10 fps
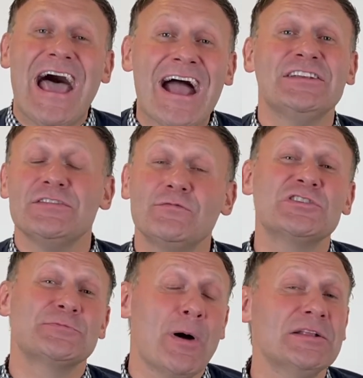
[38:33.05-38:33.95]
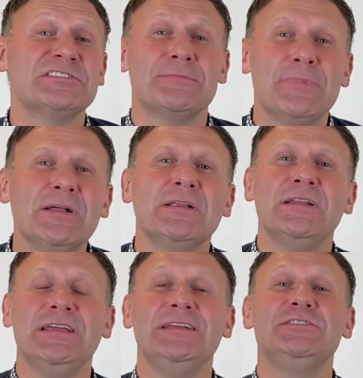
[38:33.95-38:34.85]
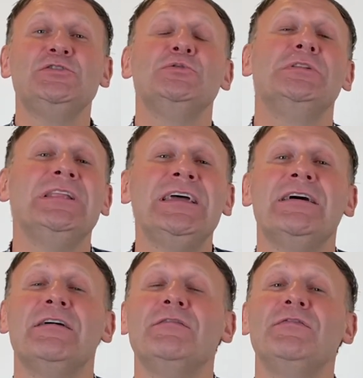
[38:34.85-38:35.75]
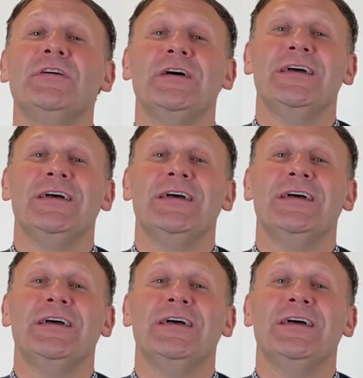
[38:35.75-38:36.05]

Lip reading: active responsibility to live